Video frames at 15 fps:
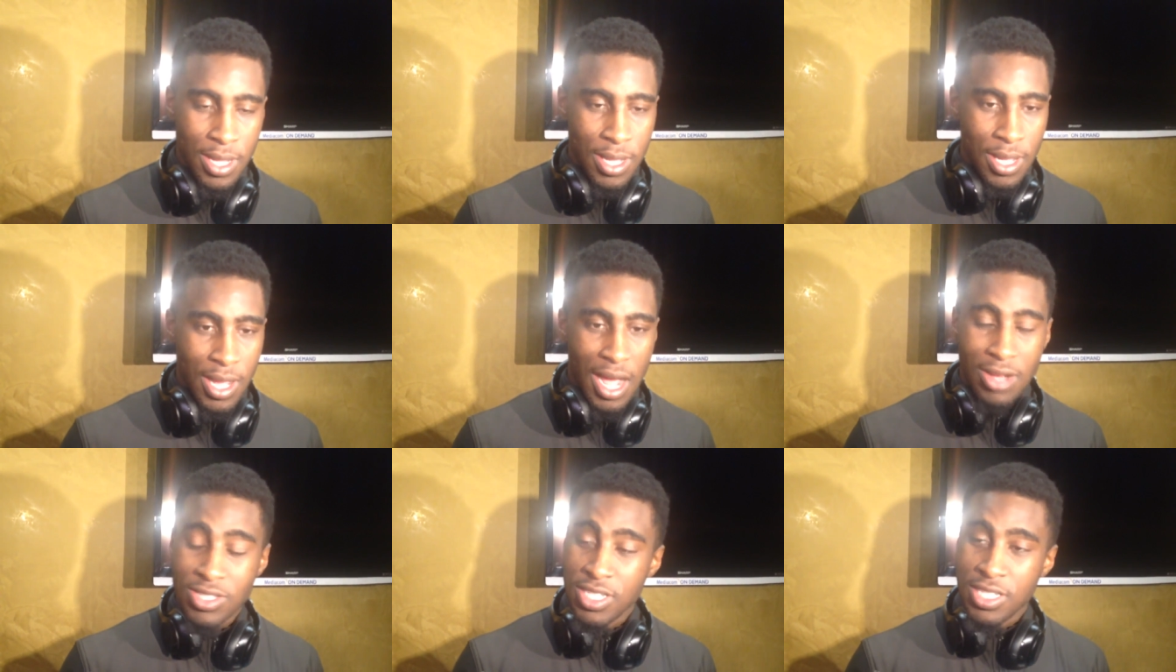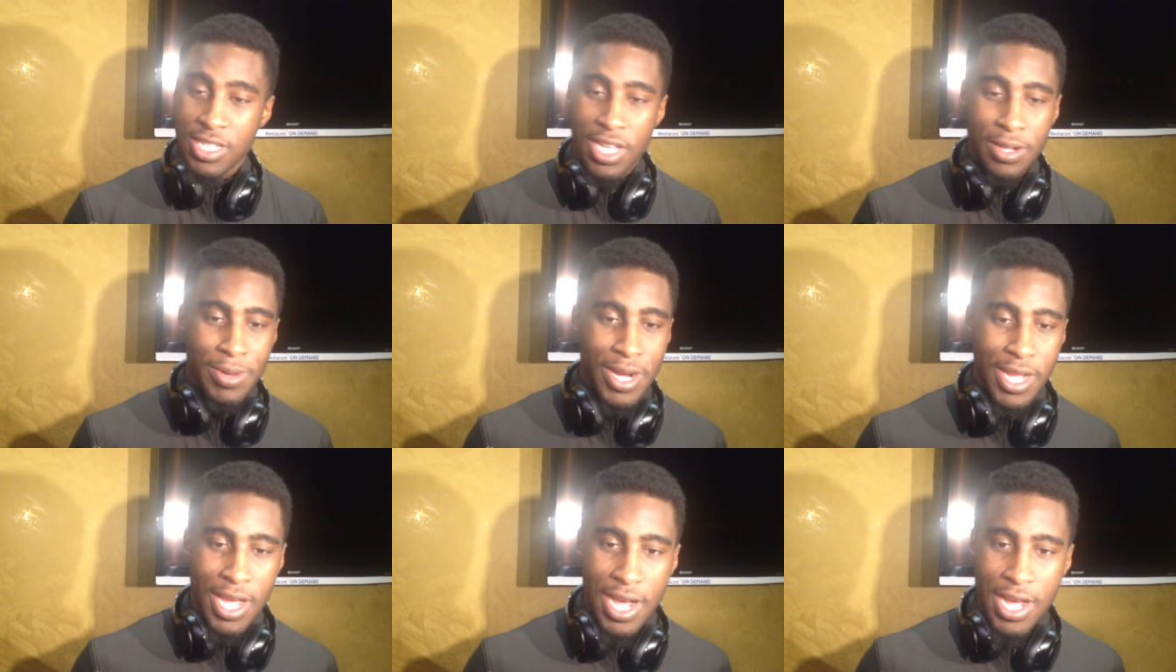I was just telling
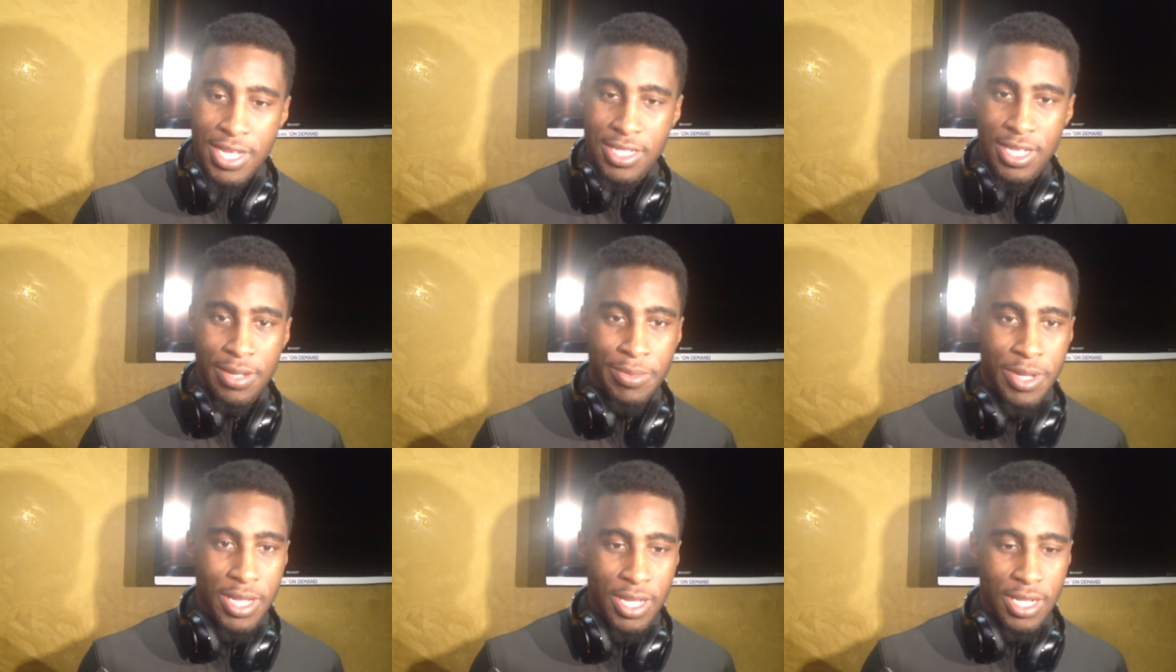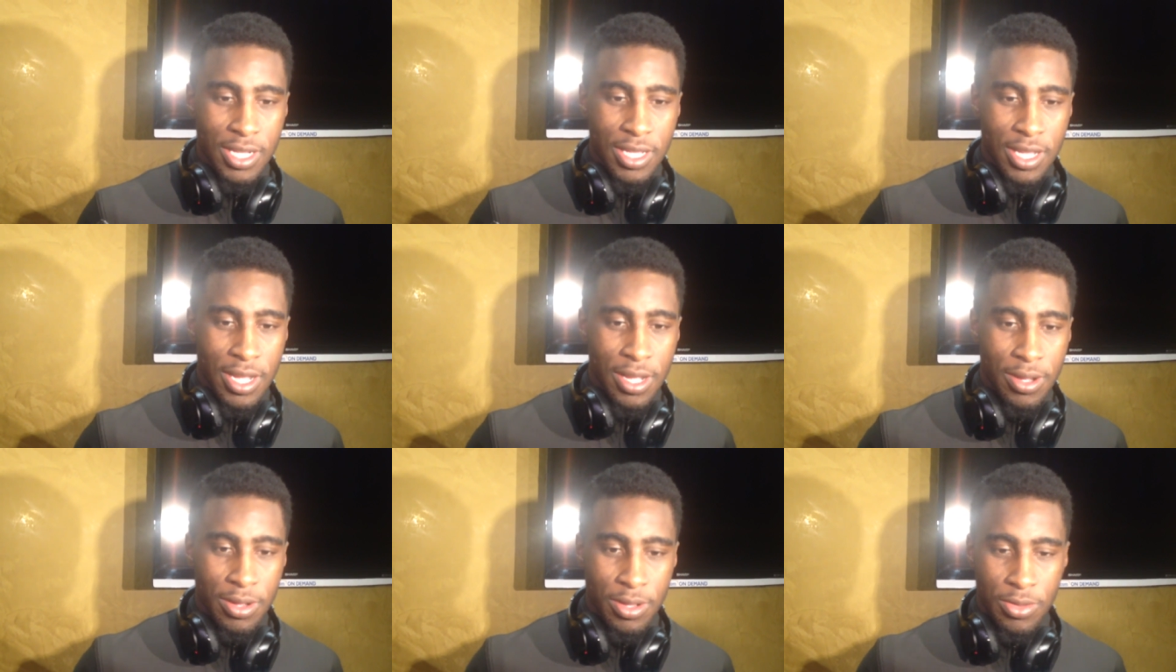my guys, I mean,
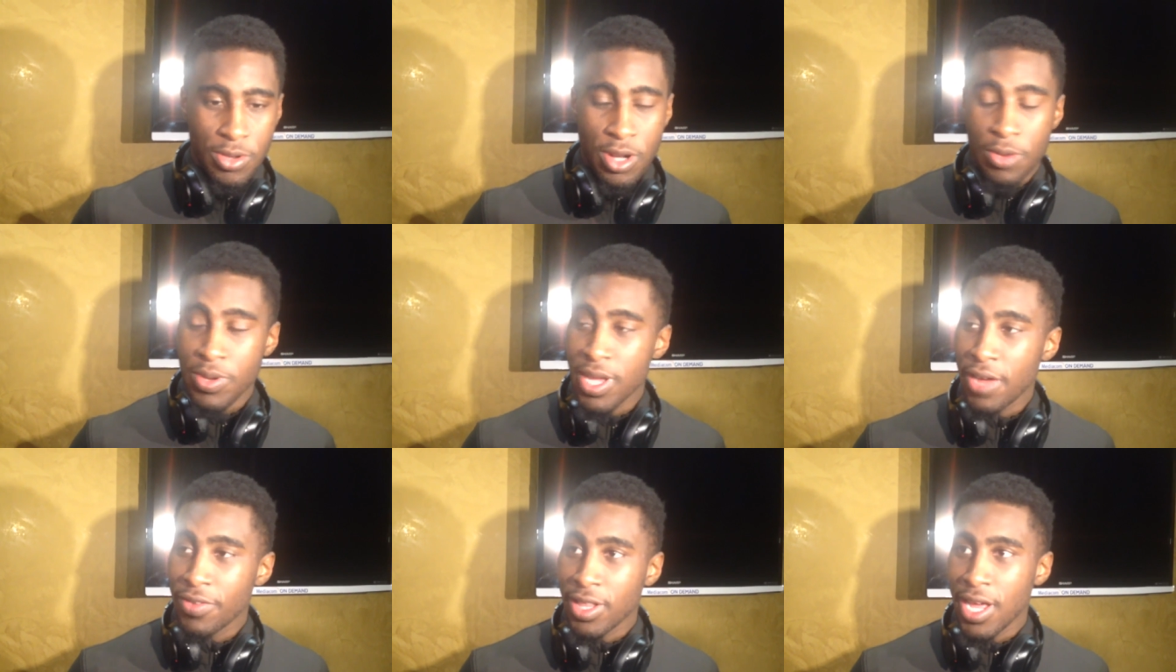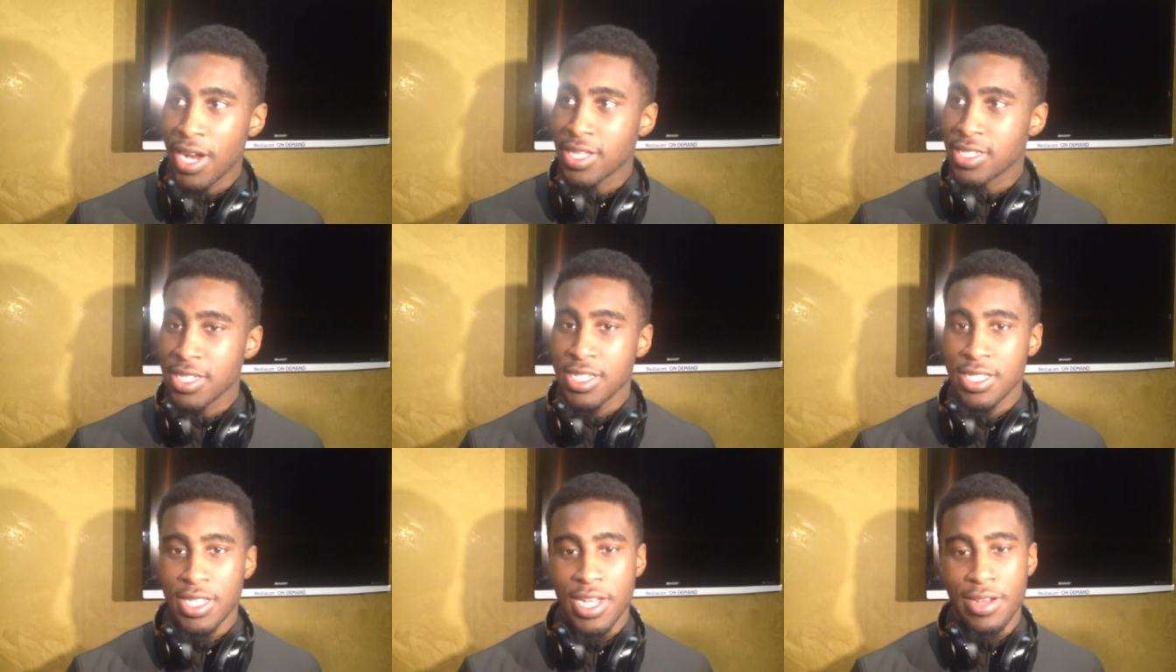that, you know, we have a lot of
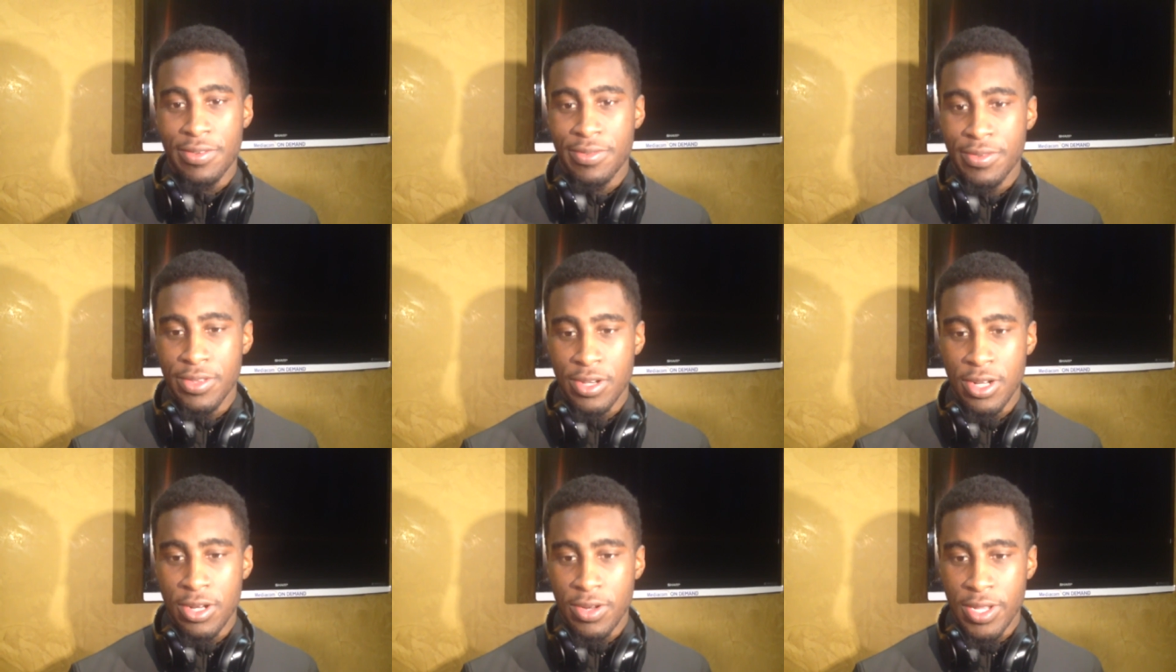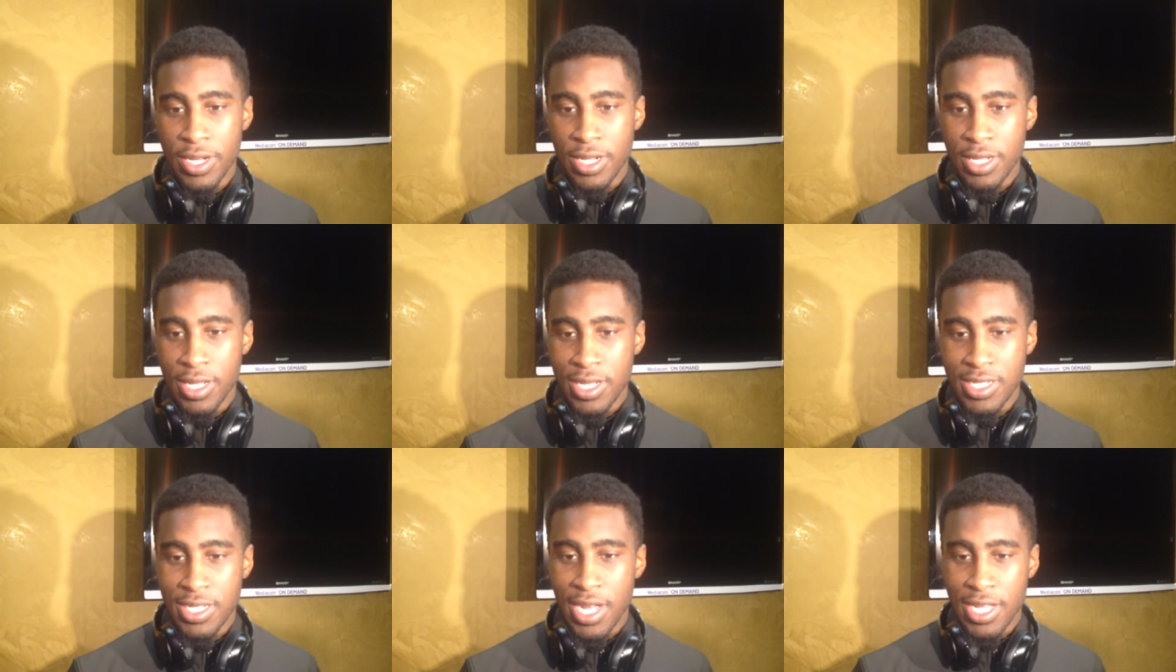season left, you know, and
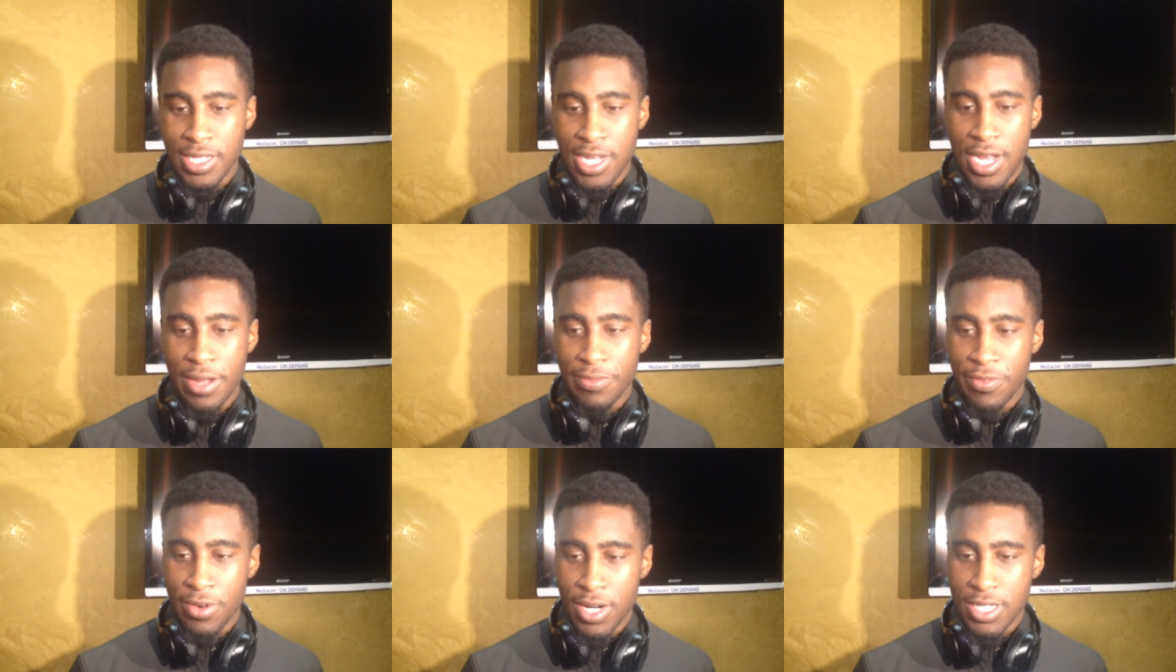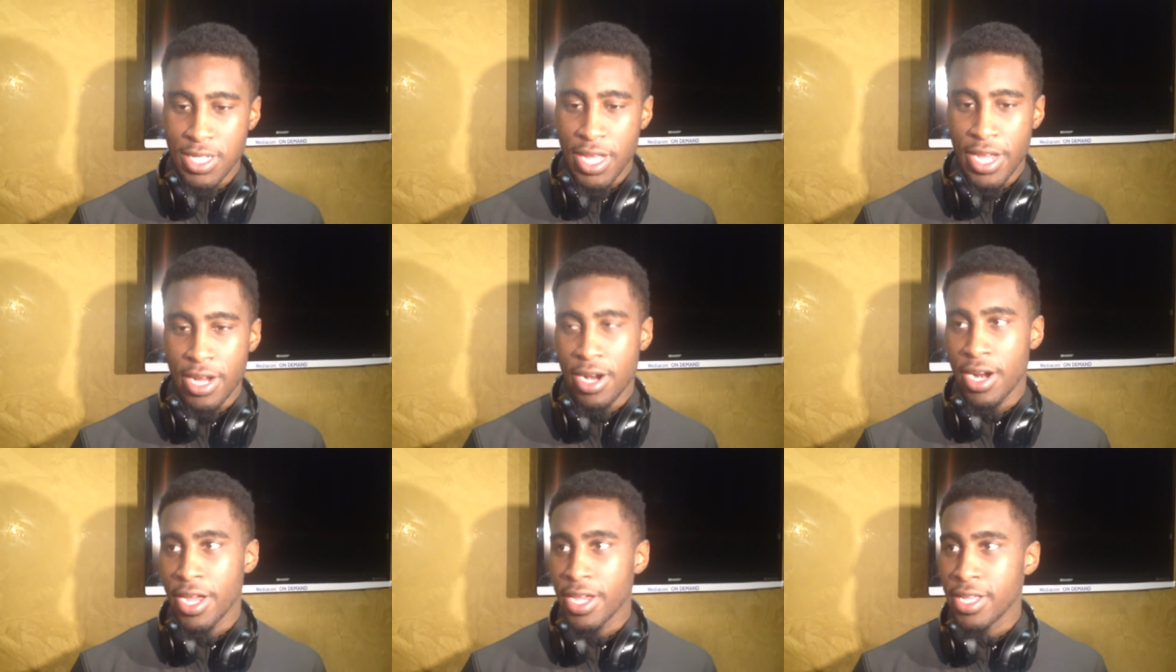it's not time for us to hang
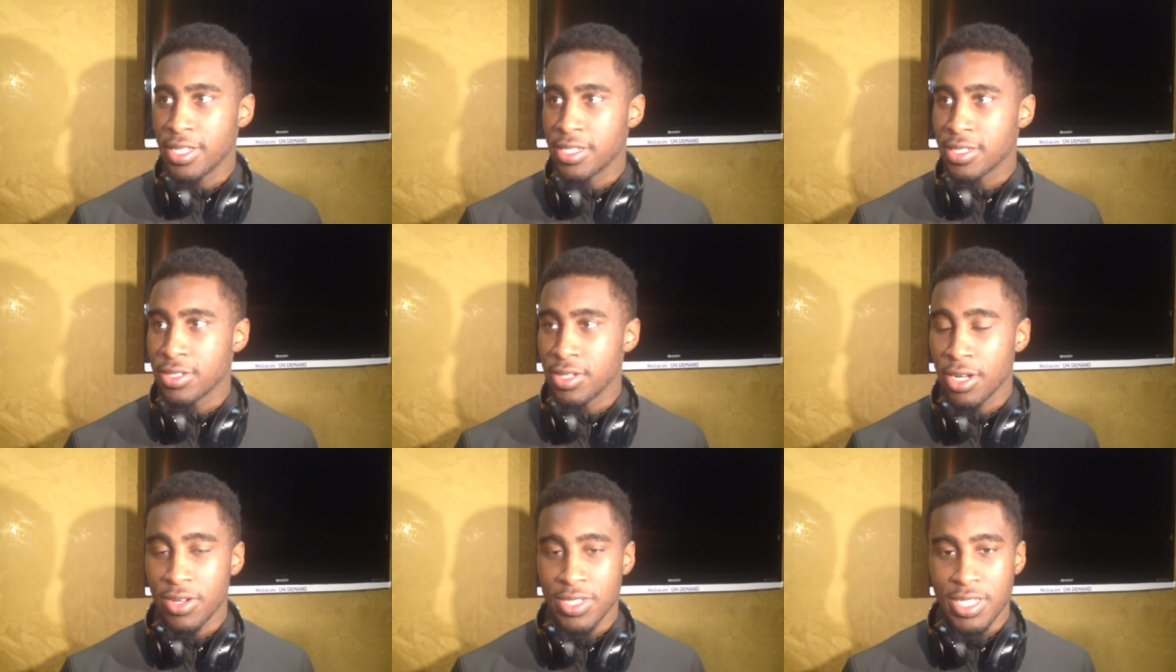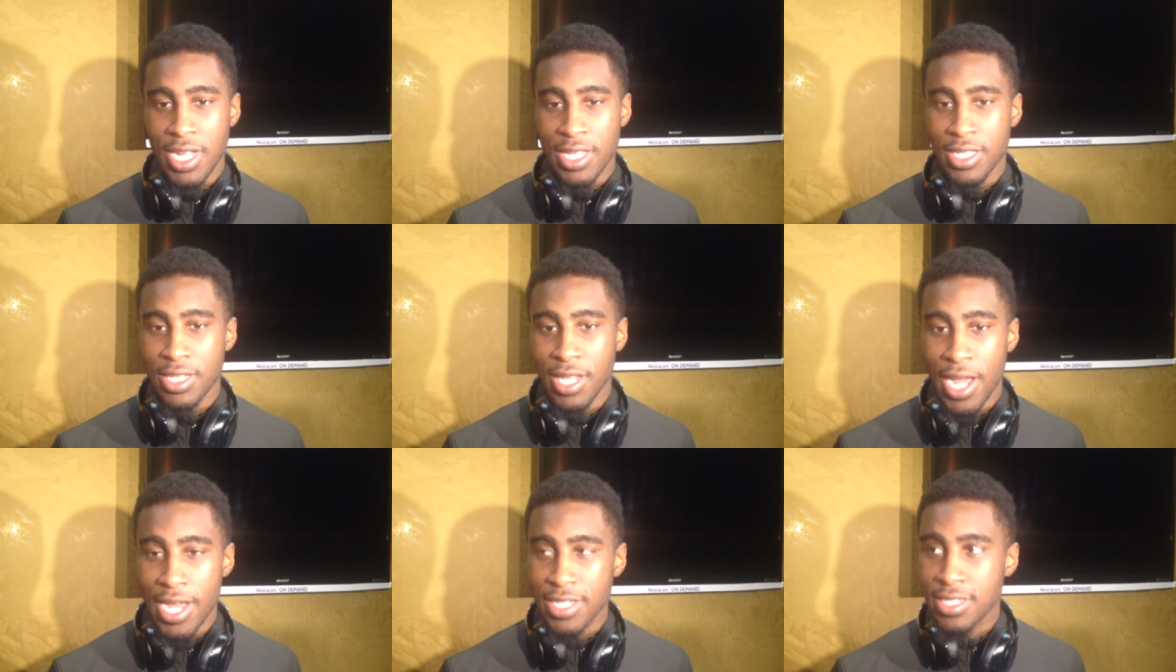our heads. You know, it's not the
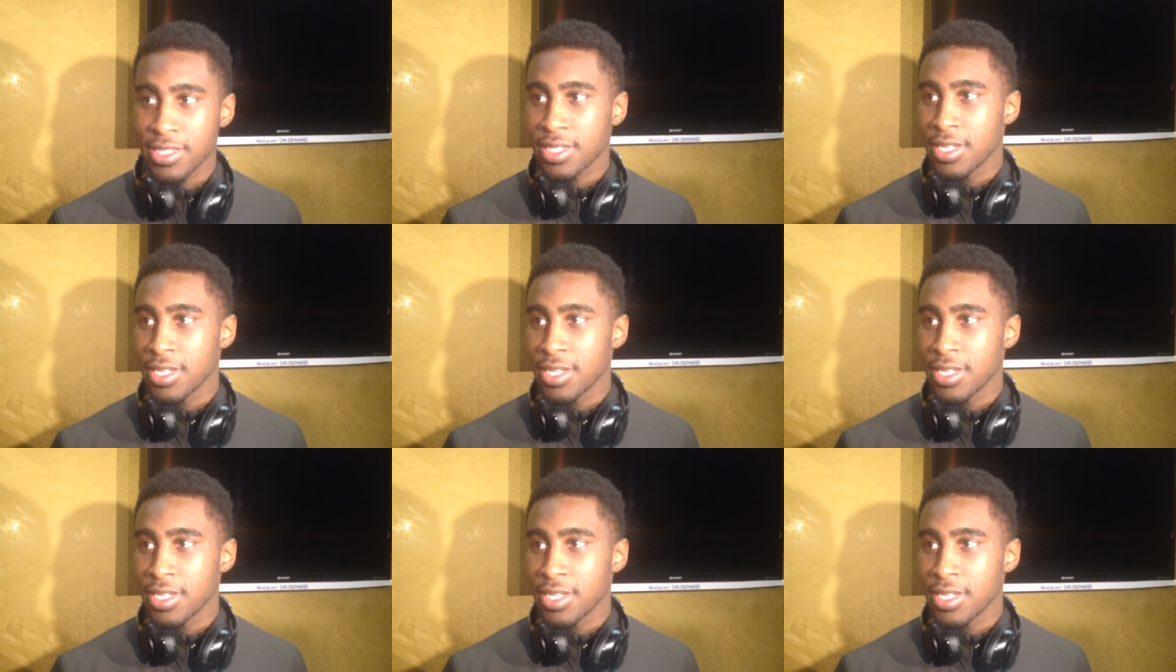last